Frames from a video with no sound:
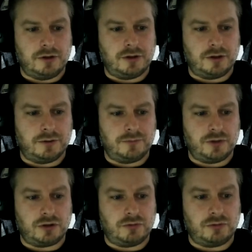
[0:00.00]
um,
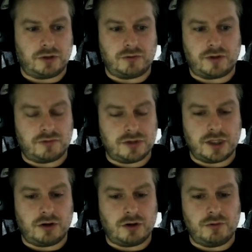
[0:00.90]
you know, that we have to stay
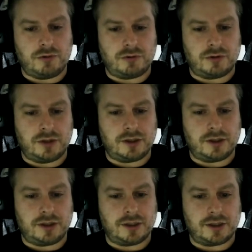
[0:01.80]
at home or
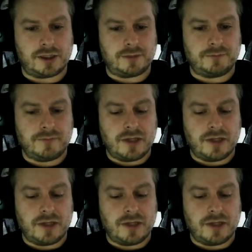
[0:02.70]
anything like that.